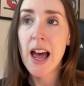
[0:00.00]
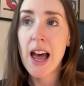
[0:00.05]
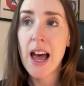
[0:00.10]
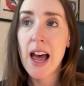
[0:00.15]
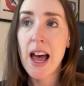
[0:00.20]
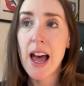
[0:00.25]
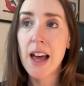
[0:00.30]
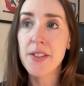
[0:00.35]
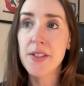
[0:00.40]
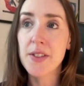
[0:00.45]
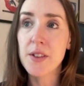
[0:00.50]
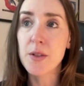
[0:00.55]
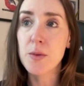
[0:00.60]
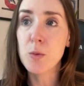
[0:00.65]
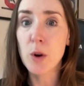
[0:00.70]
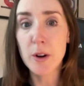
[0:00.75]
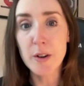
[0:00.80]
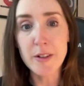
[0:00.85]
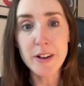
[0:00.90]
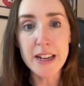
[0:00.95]
and the
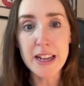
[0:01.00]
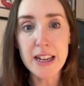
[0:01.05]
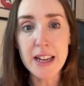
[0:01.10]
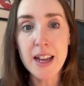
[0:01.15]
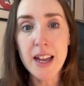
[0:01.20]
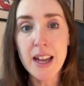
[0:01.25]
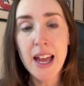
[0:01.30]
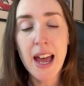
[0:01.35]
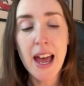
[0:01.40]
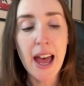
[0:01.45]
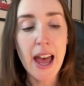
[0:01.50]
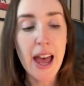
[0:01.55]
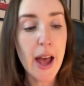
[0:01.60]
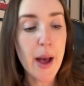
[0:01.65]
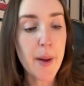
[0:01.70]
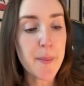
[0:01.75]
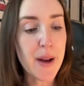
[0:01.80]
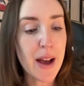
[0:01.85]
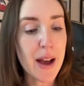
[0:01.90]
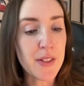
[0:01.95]
worry,
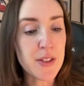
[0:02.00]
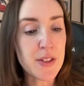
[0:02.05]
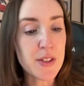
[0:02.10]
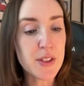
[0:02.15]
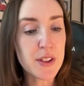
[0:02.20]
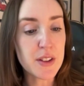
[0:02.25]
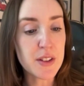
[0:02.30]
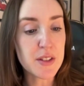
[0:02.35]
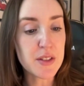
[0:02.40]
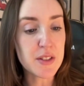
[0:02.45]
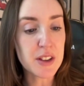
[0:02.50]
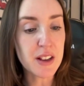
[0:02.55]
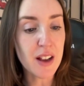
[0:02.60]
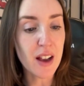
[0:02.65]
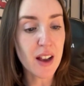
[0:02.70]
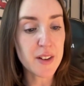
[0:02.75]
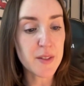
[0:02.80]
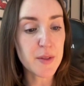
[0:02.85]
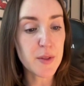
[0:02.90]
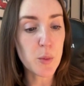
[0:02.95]
and the
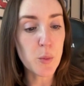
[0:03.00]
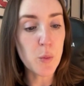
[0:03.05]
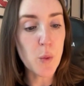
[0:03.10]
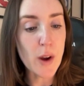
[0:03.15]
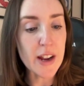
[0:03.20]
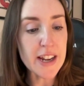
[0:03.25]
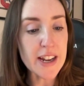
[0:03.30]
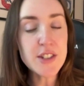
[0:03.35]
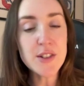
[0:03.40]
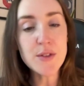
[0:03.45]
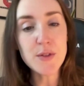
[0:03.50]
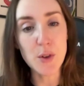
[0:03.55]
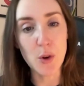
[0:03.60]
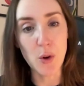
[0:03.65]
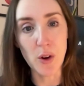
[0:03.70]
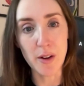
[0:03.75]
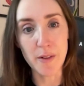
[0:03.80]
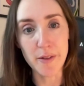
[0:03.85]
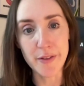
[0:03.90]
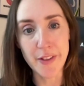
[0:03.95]
kind of the weight of
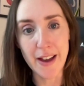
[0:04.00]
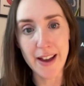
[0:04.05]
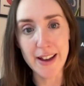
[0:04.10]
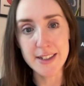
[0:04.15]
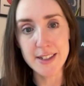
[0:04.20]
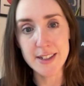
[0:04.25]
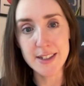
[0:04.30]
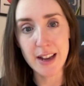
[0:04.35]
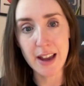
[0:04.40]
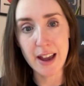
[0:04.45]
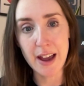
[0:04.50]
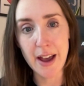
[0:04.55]
all of that,